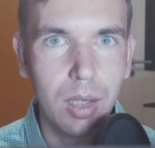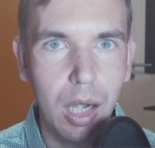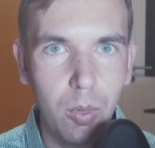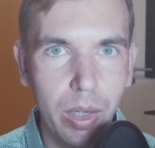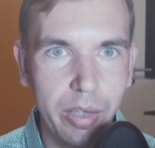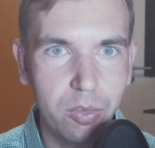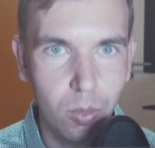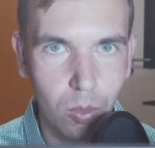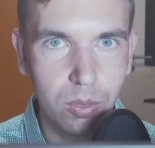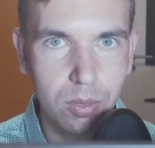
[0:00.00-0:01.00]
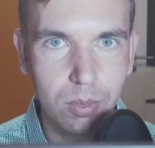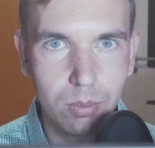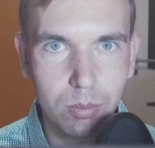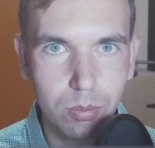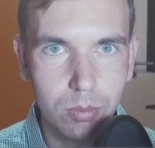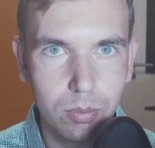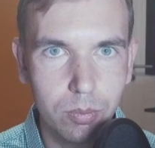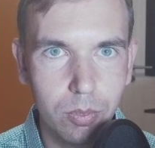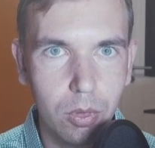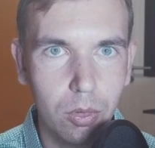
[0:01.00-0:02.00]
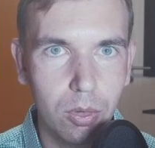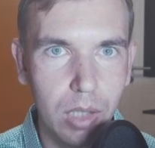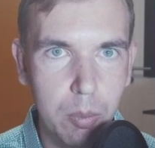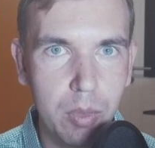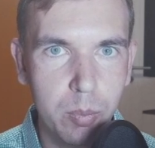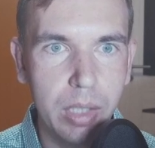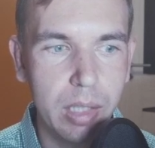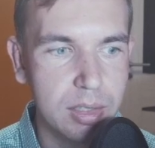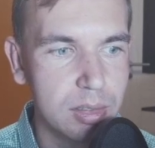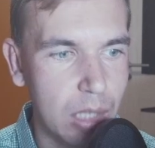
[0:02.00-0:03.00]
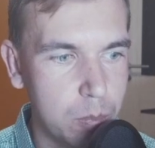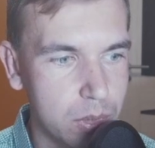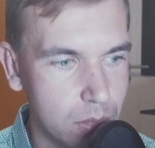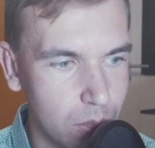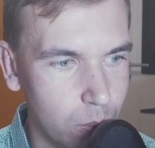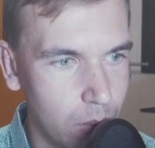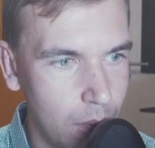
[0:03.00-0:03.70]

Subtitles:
how I thought or about my next steps. So